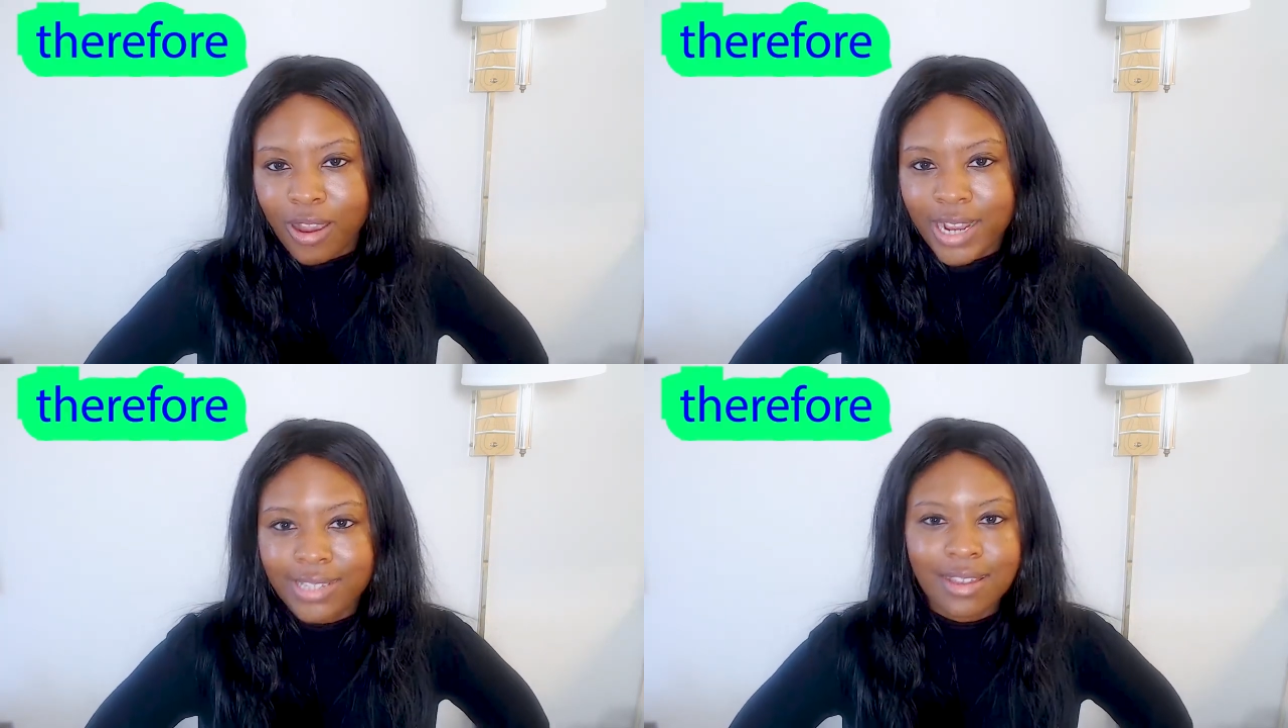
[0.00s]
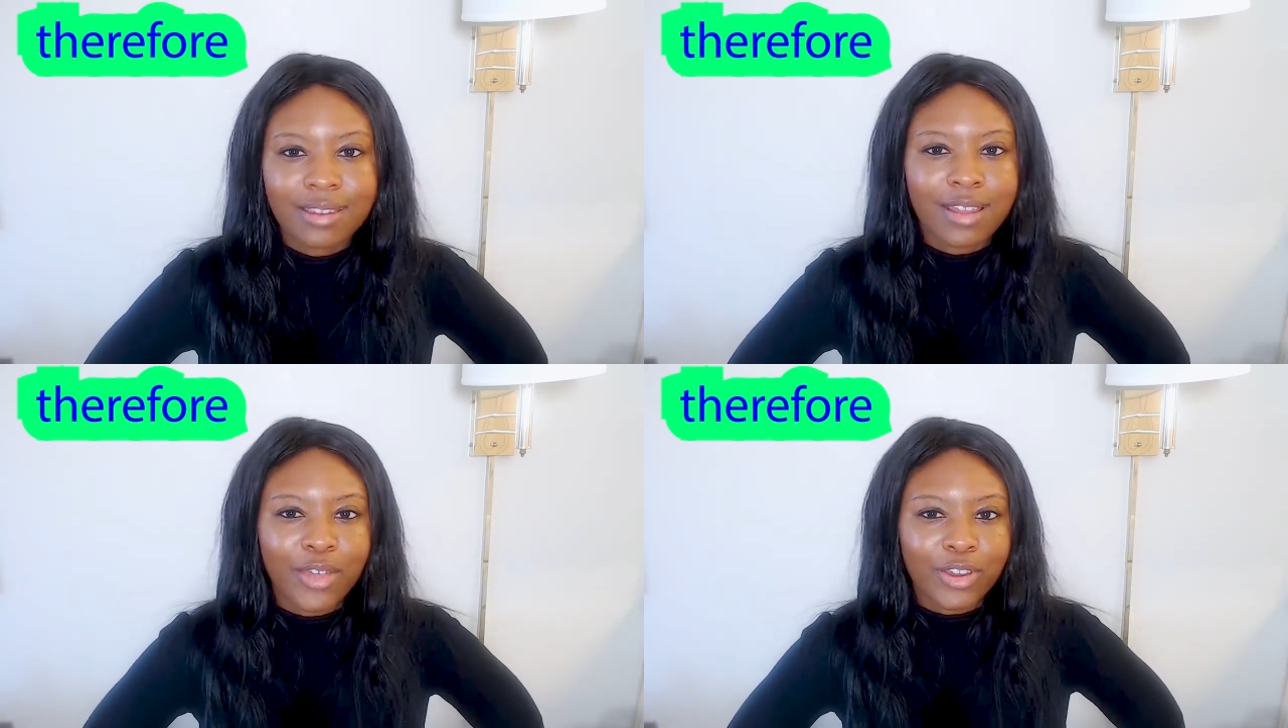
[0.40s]
is
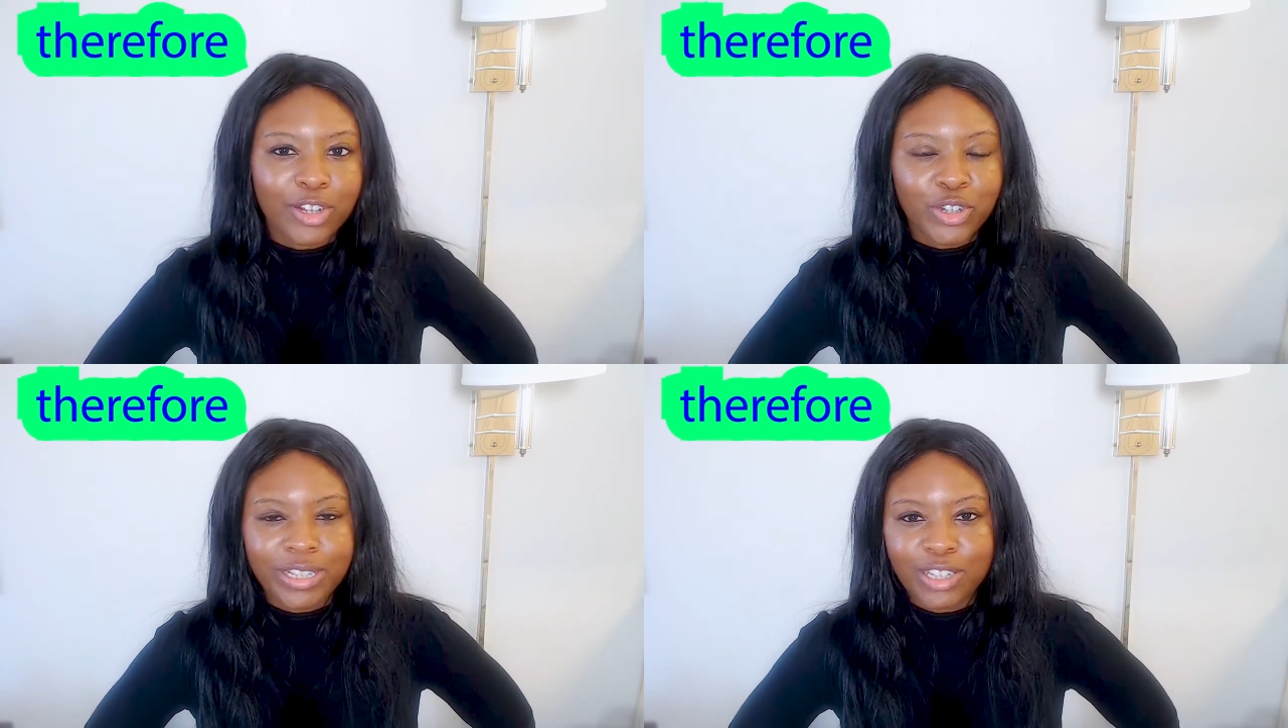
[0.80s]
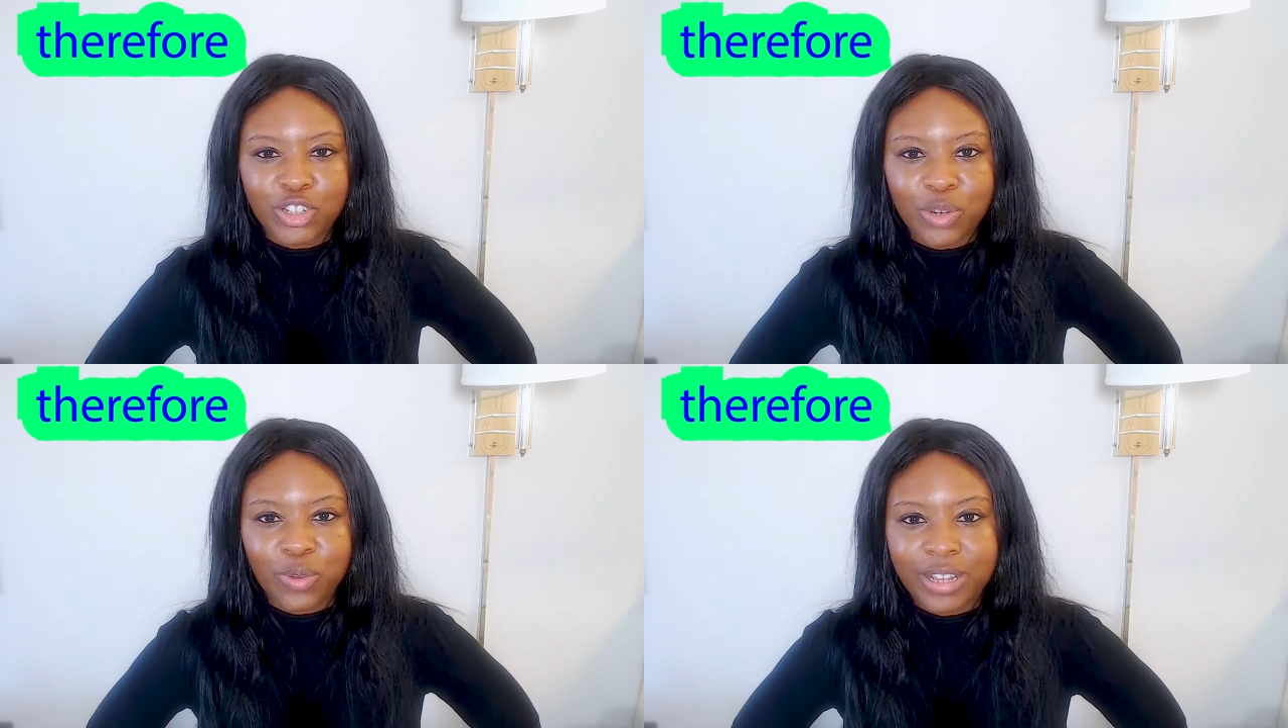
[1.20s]
another
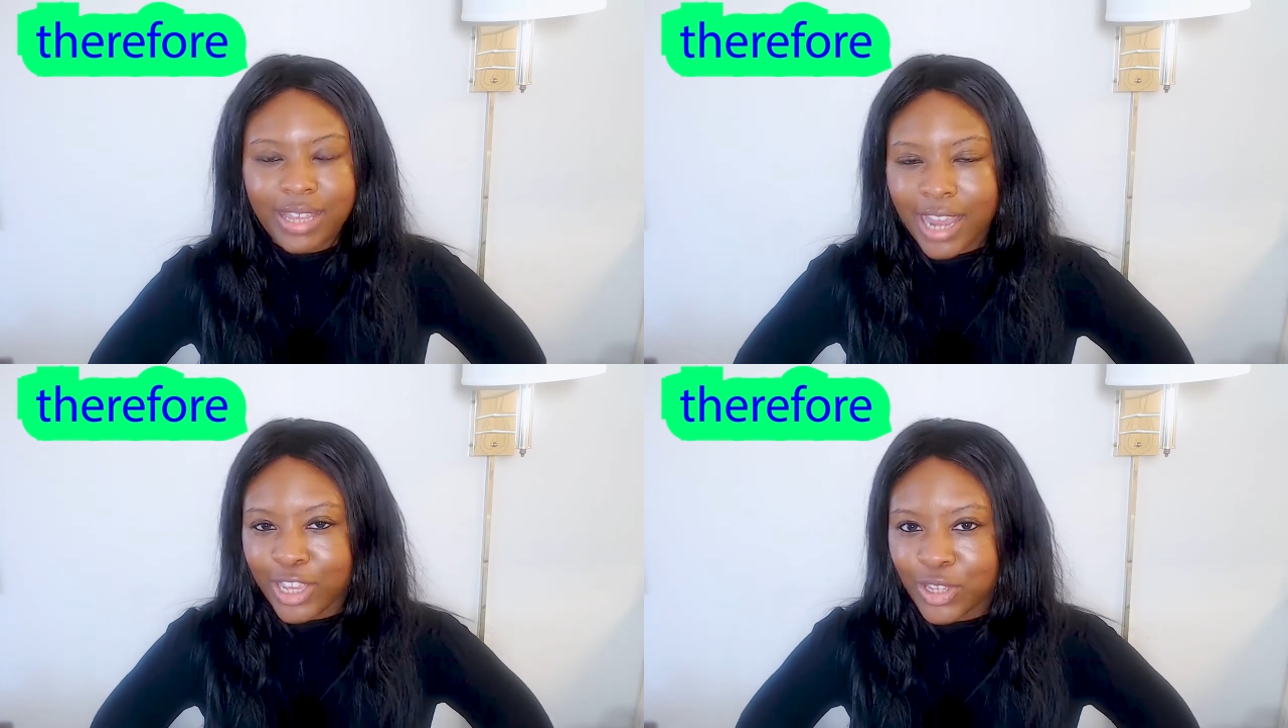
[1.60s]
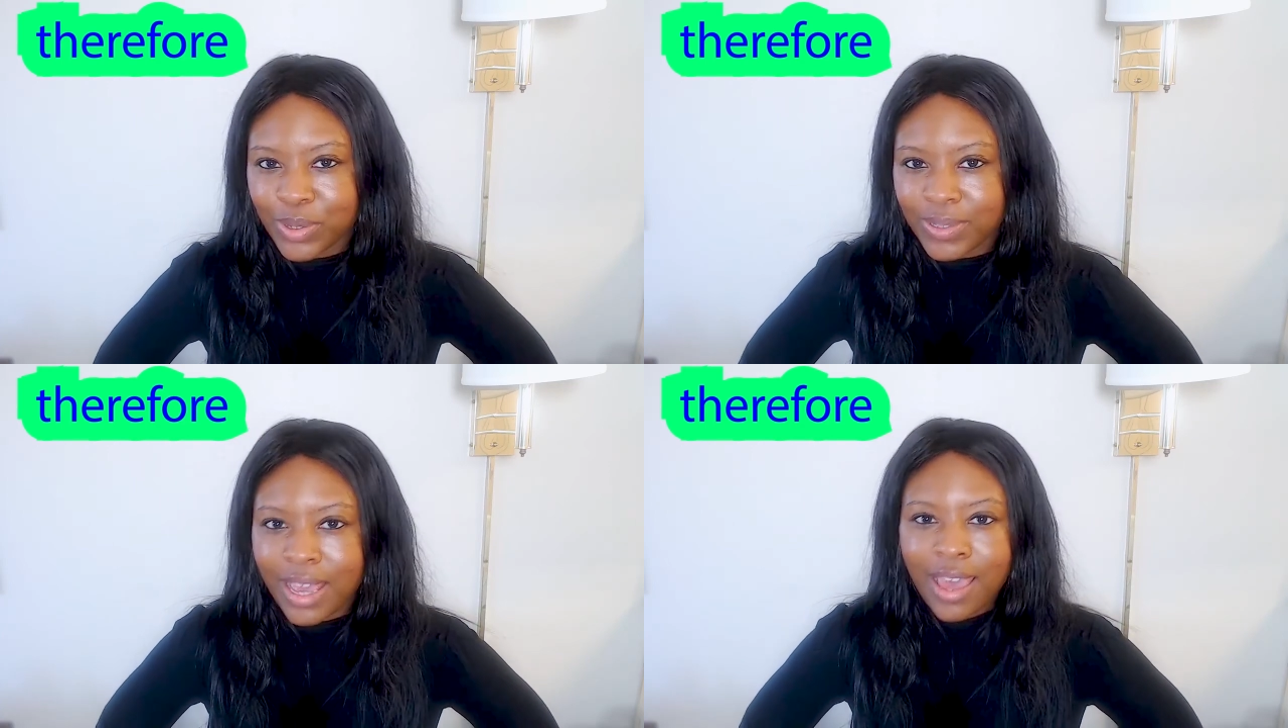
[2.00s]
transition word that I use,